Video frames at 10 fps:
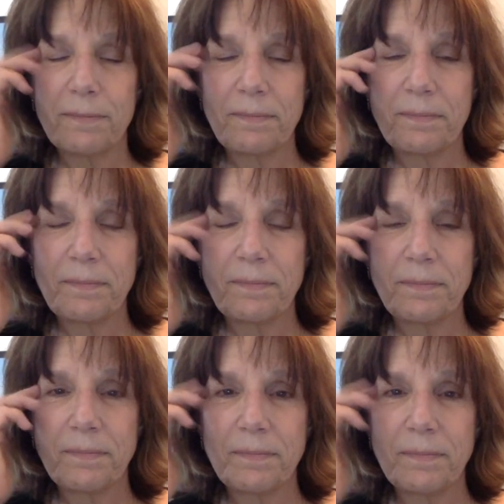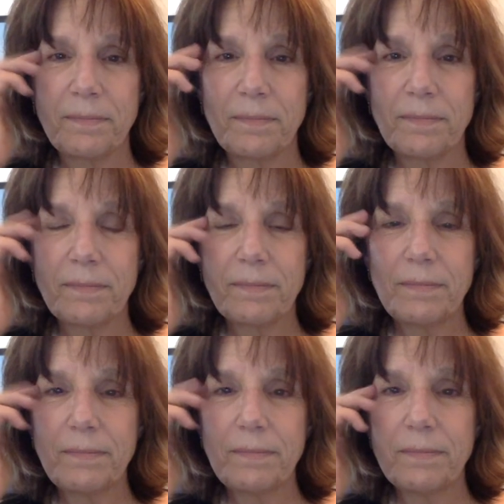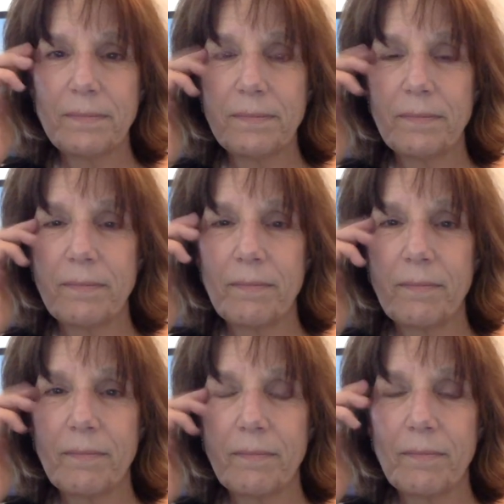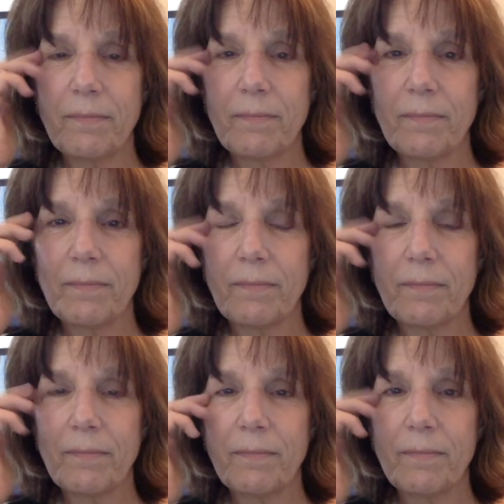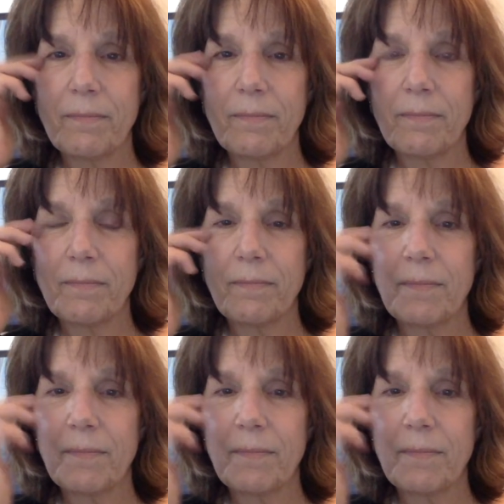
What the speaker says: (no one is talking)